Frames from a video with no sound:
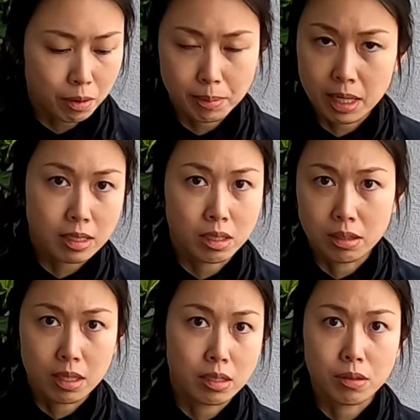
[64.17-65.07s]
from tons
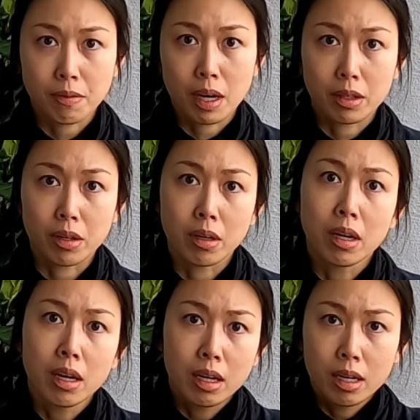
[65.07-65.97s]
and tons of other
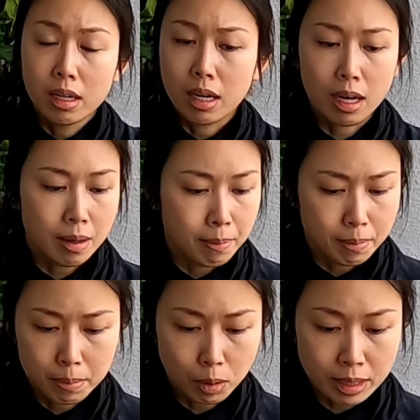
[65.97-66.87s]

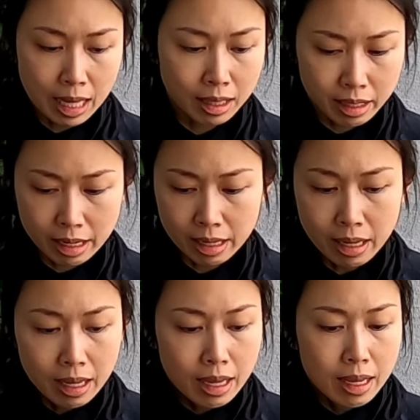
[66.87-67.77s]
modality.
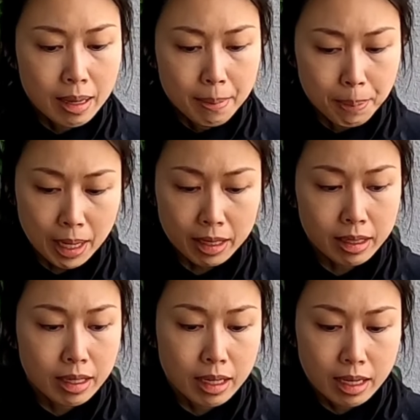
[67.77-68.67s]

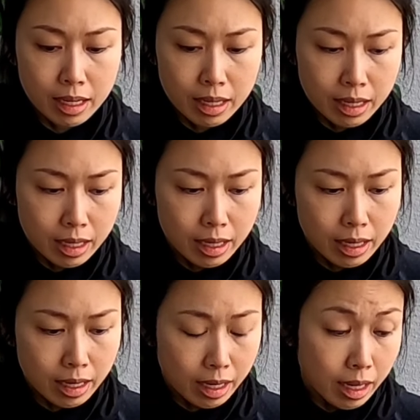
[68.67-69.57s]
But
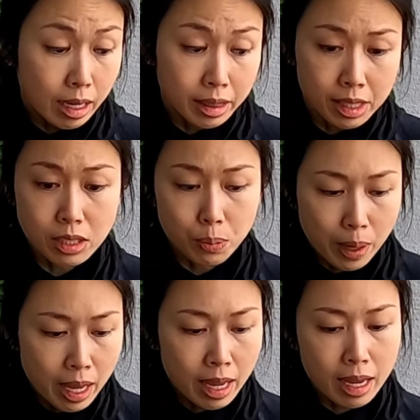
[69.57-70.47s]
in this
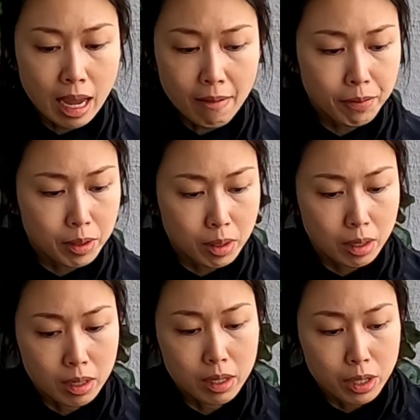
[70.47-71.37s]
way,
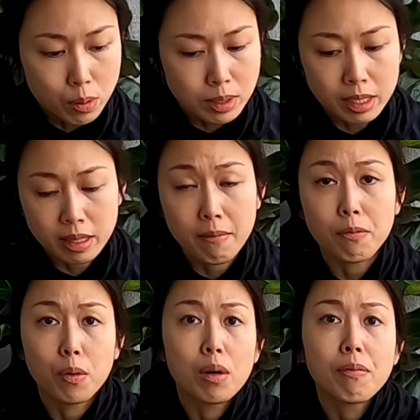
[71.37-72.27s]
after using
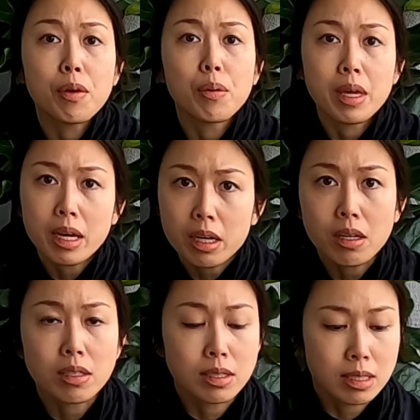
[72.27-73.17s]
them for a few
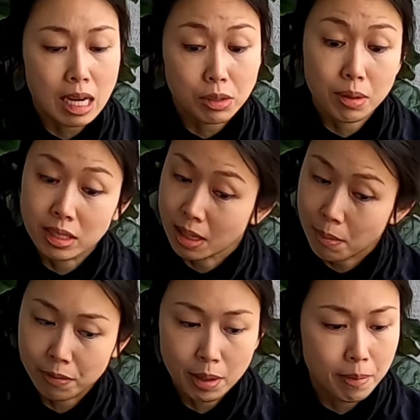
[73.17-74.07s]
years, actually
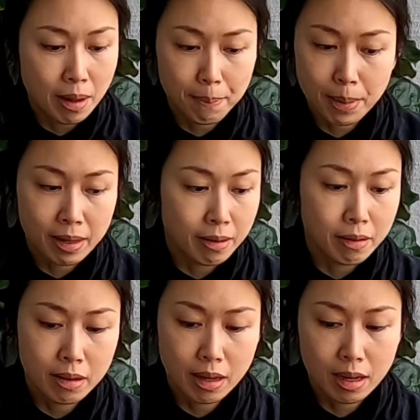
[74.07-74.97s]
some of them have
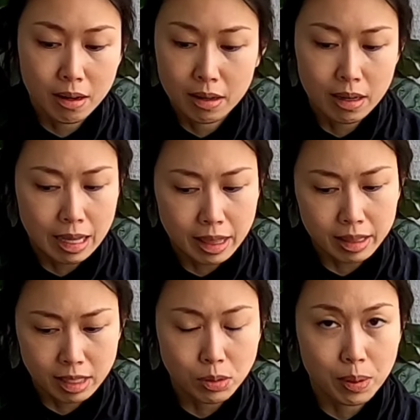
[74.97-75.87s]
been, I
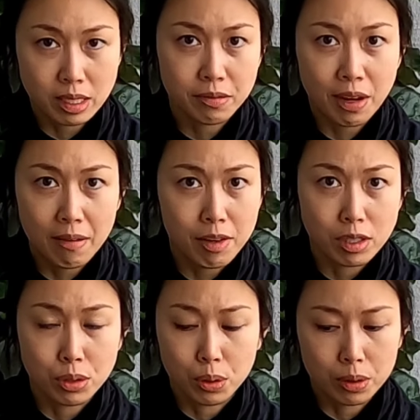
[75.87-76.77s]
think this one is 5
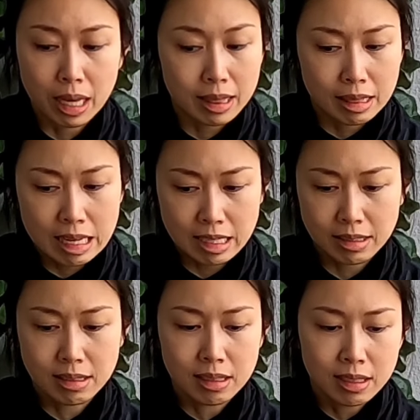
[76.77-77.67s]
years old at
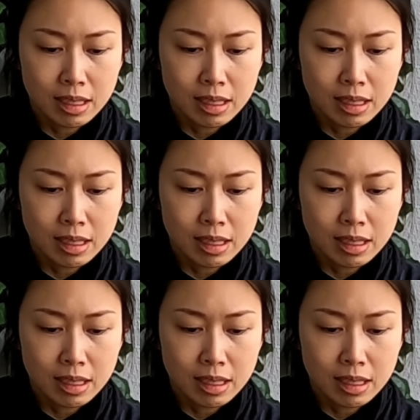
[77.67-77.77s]
least.